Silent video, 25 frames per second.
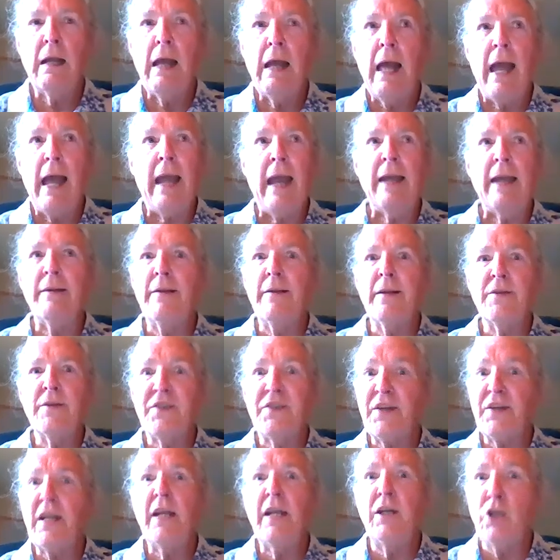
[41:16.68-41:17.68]
And it's
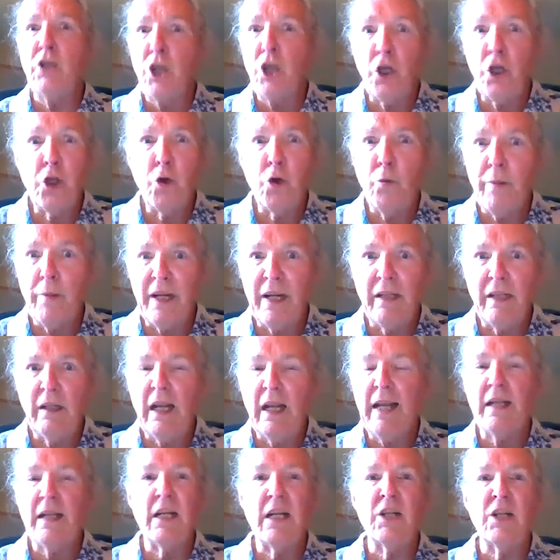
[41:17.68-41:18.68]
inhuman
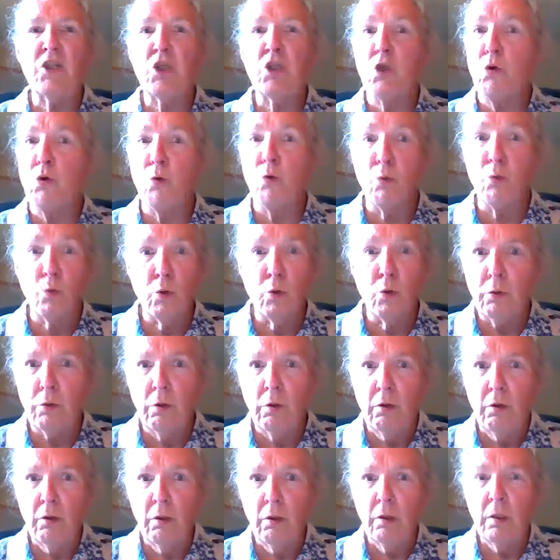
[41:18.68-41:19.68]
and it's cruel
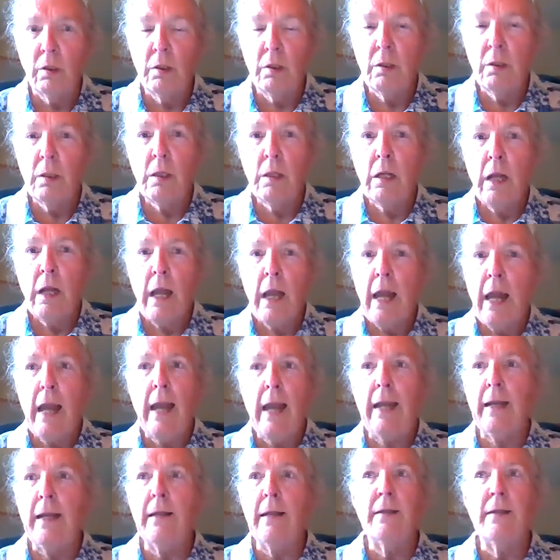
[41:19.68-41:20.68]

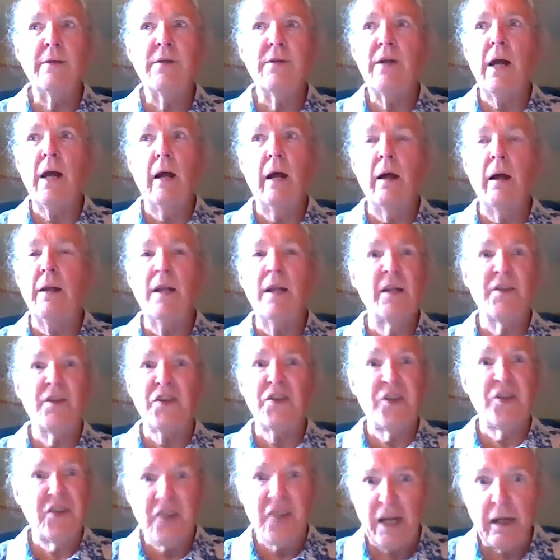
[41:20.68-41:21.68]
and it's
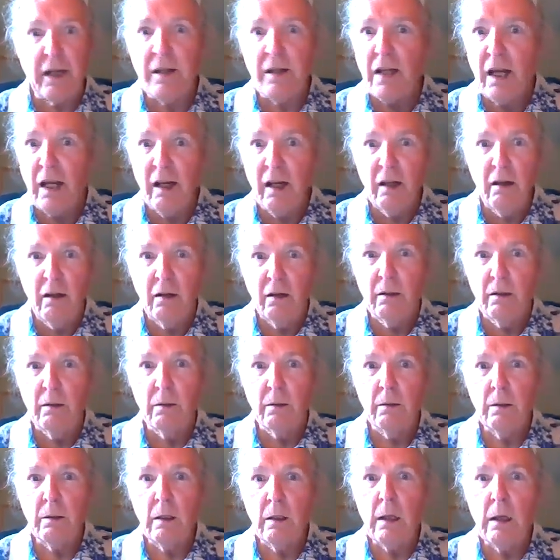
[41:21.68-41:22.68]
sickening.
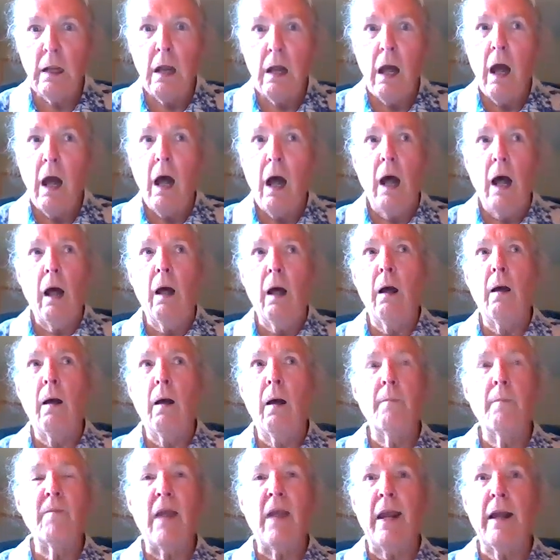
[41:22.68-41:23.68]

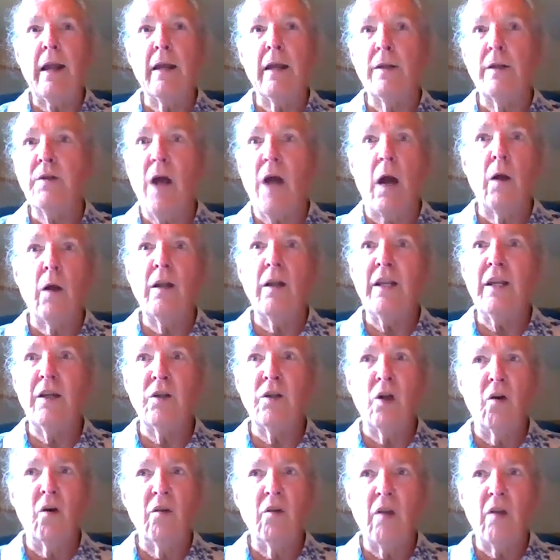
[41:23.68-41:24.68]
And, you
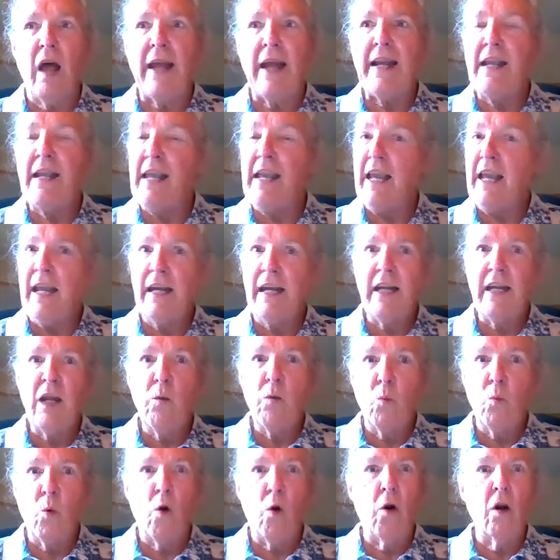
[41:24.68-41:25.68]
know, like any
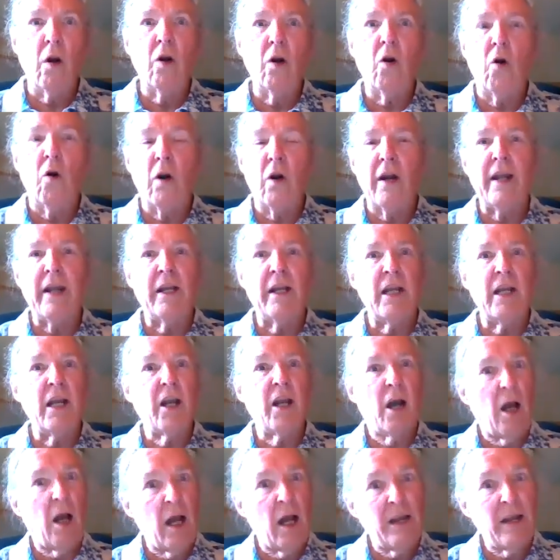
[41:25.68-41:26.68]
war or any
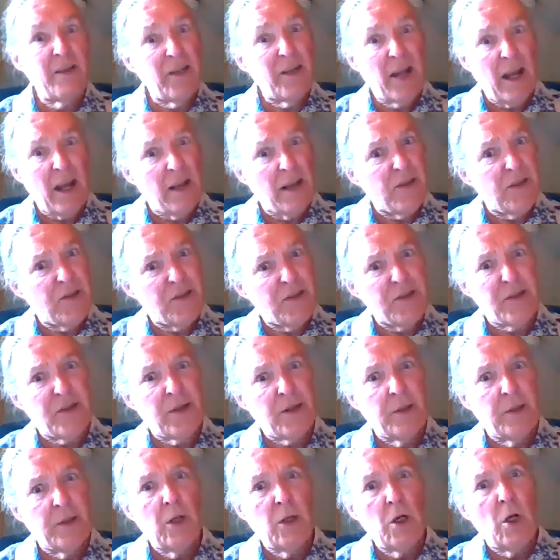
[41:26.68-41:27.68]
contest,
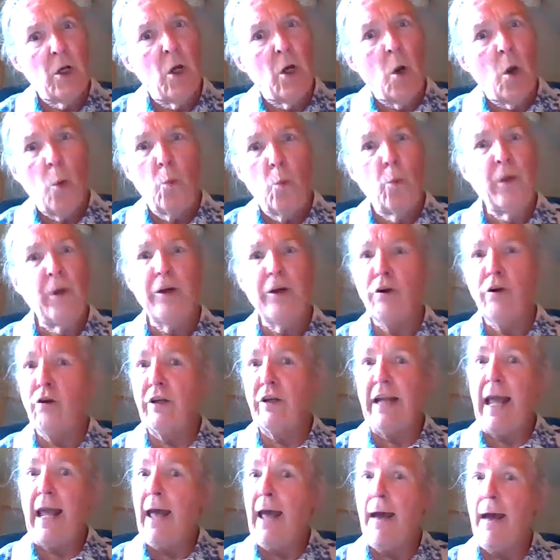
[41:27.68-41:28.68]
we're going to
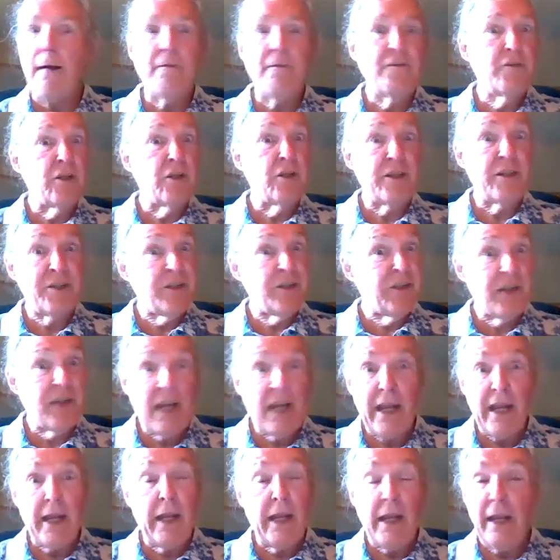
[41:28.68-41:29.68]
have to
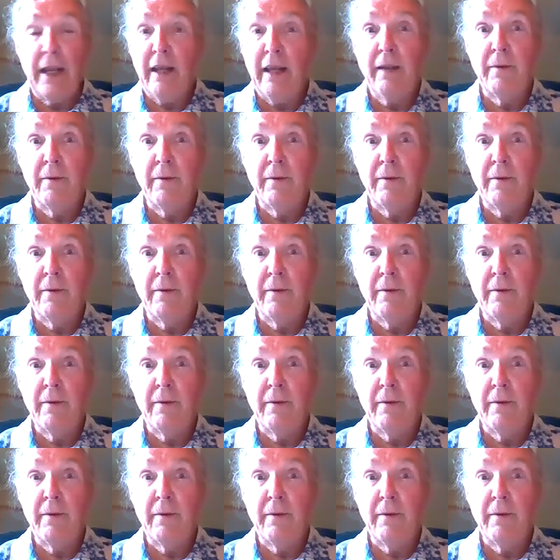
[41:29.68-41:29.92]
see